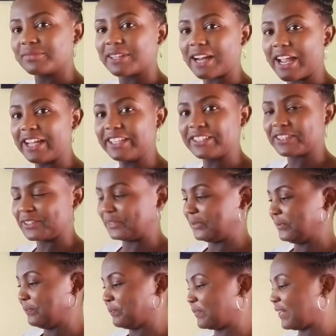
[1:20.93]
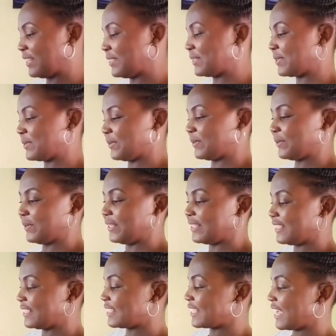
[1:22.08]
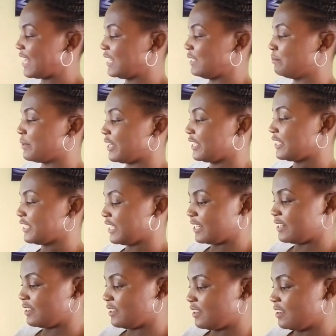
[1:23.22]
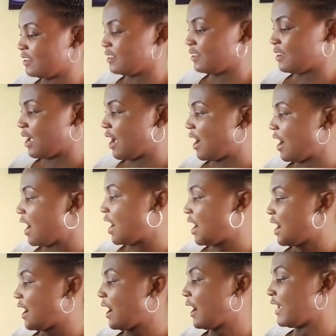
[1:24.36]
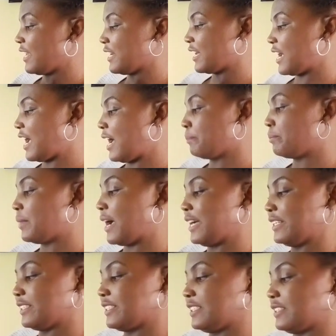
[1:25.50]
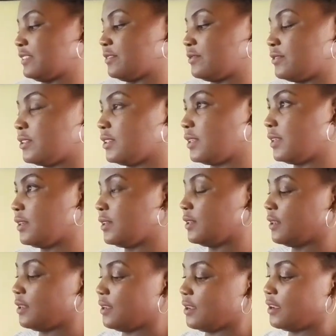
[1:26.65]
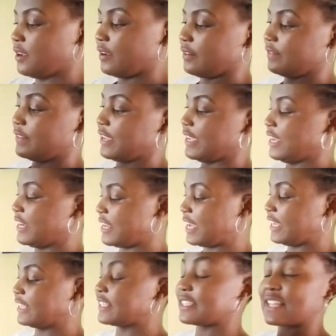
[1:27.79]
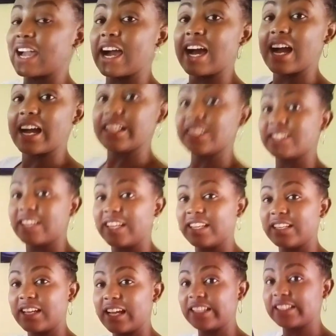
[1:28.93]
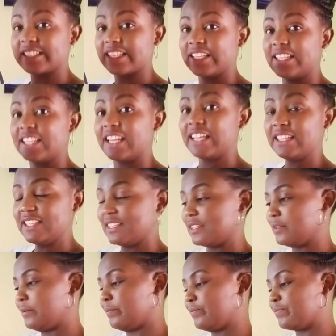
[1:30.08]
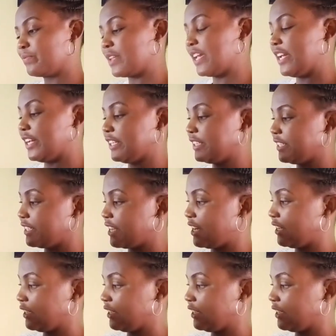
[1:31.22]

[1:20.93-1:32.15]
right? So it is calibrated in cup until full. The inner, it's a stainless, and